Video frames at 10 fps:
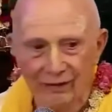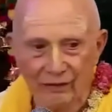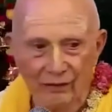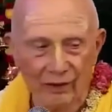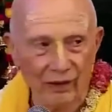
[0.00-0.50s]
And
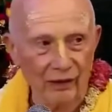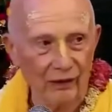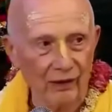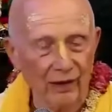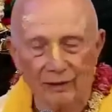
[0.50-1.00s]
if three
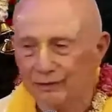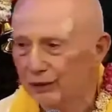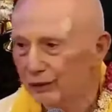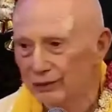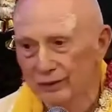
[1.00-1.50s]
thirty,
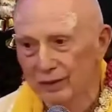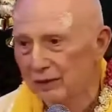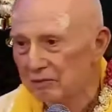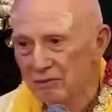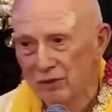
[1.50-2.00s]

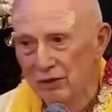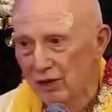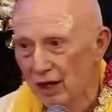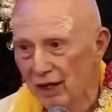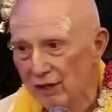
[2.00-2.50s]

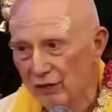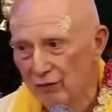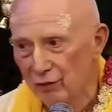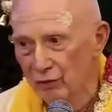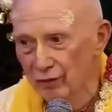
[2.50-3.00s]
signs
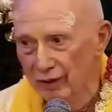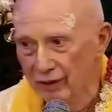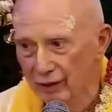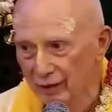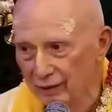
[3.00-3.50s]
of
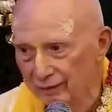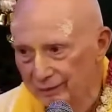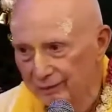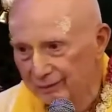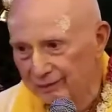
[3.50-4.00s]
blooping,
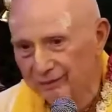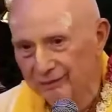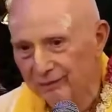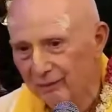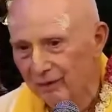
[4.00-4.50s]

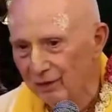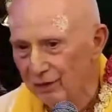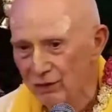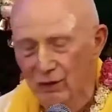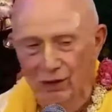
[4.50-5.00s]

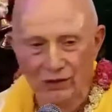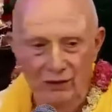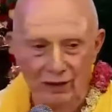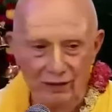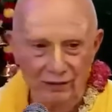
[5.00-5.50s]
strong
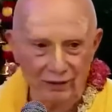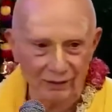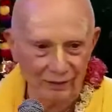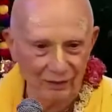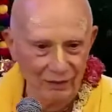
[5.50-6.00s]
signs.
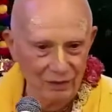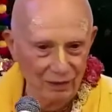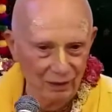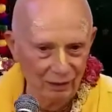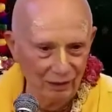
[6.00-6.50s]

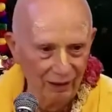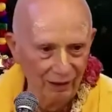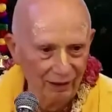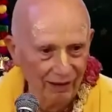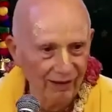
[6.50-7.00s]
So
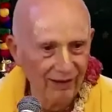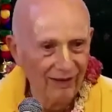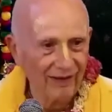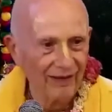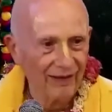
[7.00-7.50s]

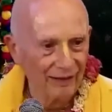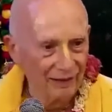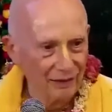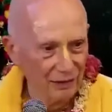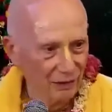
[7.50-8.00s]

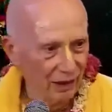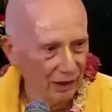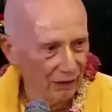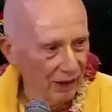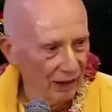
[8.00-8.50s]
this is the
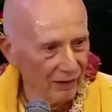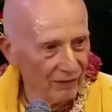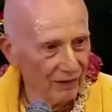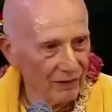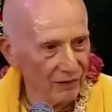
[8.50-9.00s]
way it
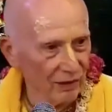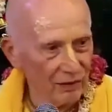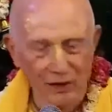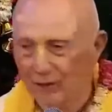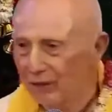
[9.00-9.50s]
was. And
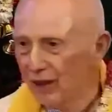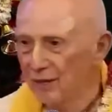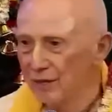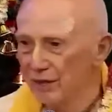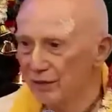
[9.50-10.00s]
so
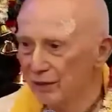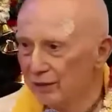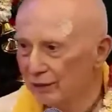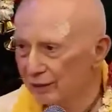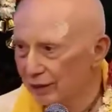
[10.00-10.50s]
sometimes
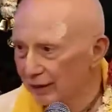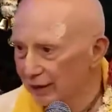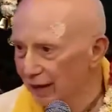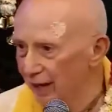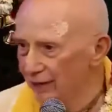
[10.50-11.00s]
even
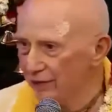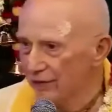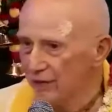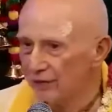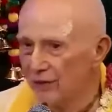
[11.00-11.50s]
in
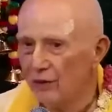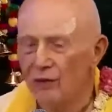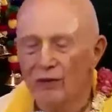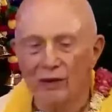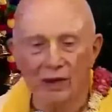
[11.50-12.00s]
classes, the
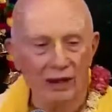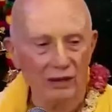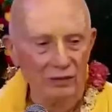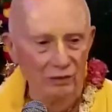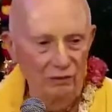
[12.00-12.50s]
whole
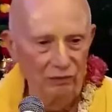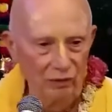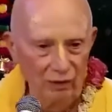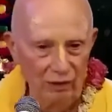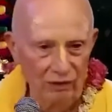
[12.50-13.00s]
class would
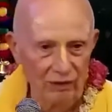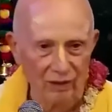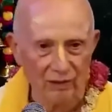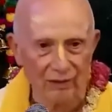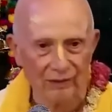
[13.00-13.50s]
fall asleep.